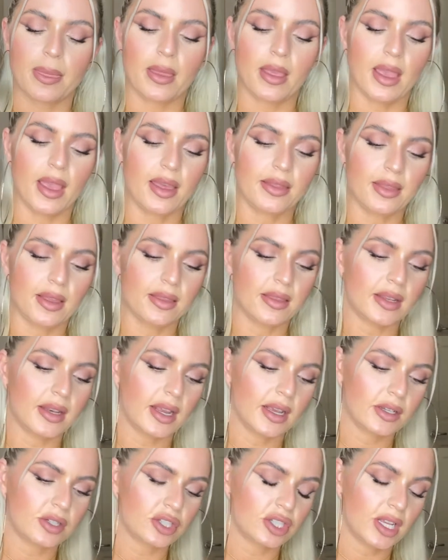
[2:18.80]
And then the
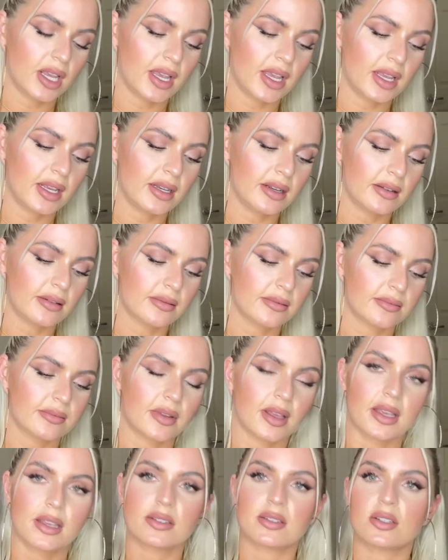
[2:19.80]
next shade,
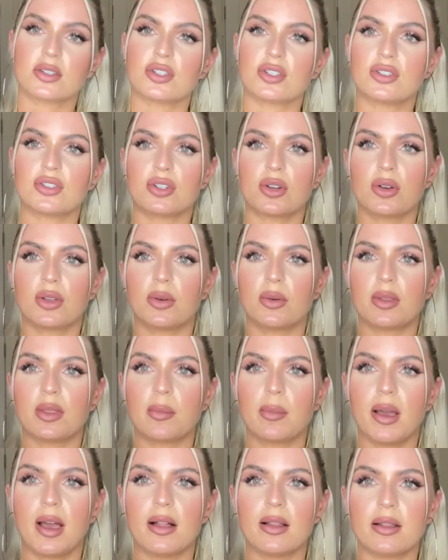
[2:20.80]
I guess I should show you in the
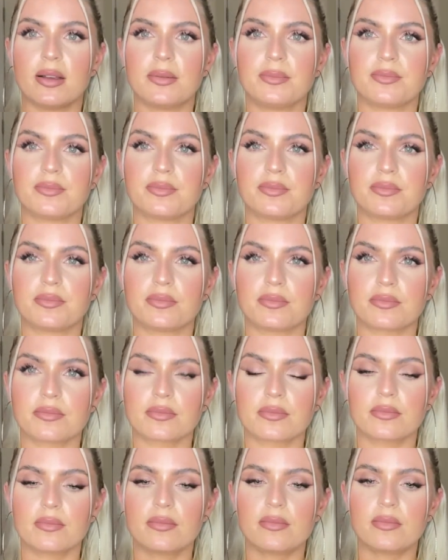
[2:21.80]
palette.
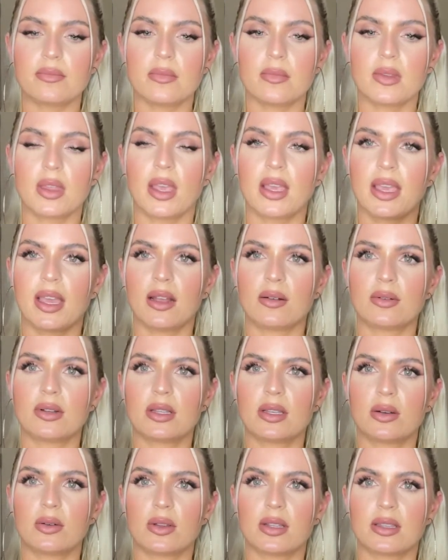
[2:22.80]
Can't really
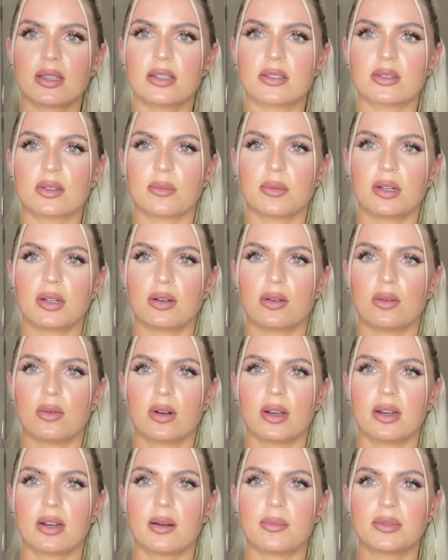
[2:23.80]
go like this, I'm gonna go
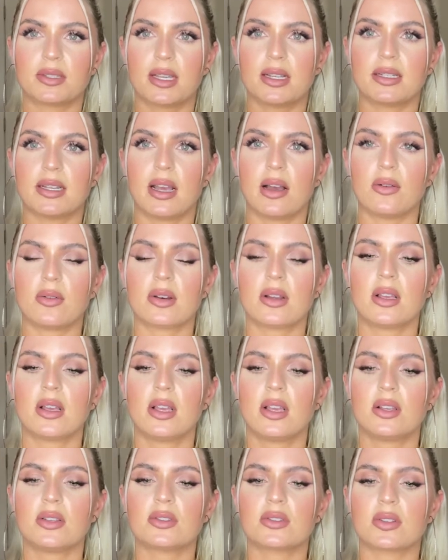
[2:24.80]
kind of upside down.
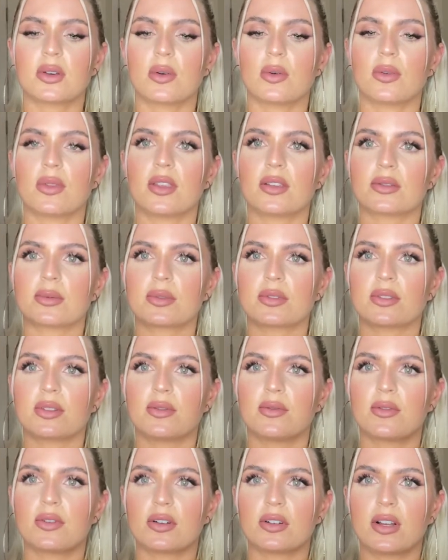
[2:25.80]
So this was the
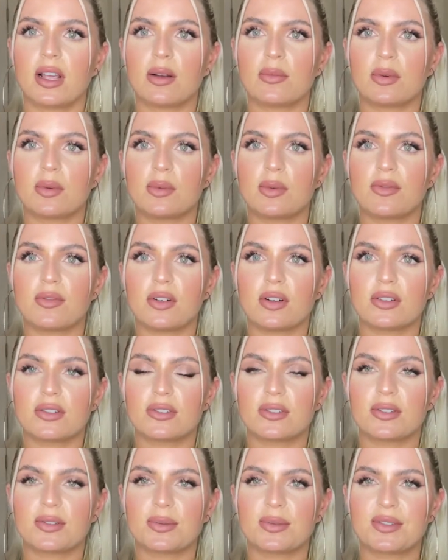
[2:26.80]
first, and we're reversed.
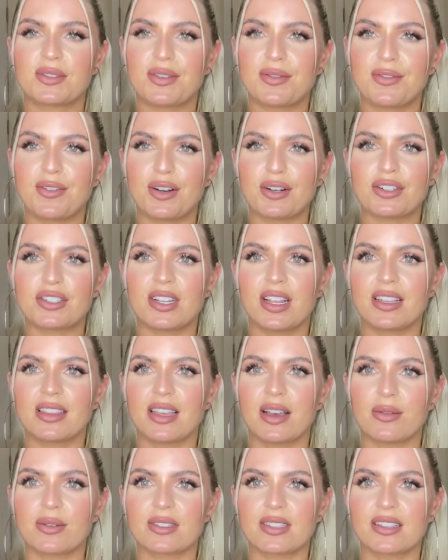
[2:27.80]
This was the first shade,
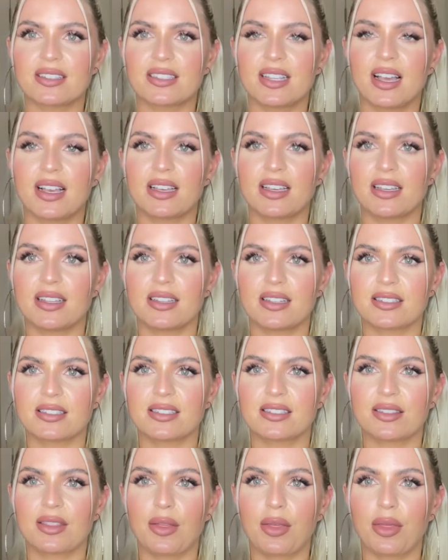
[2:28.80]
that was the second, this is
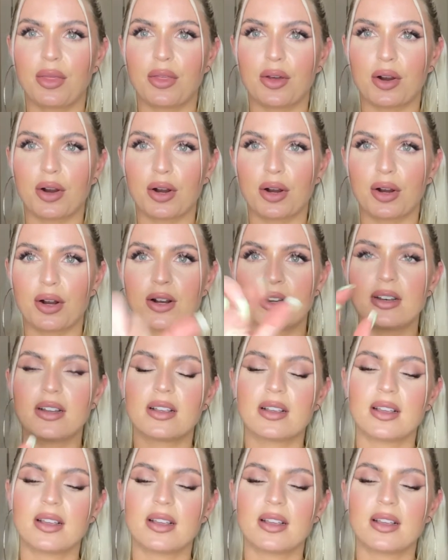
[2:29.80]
the third,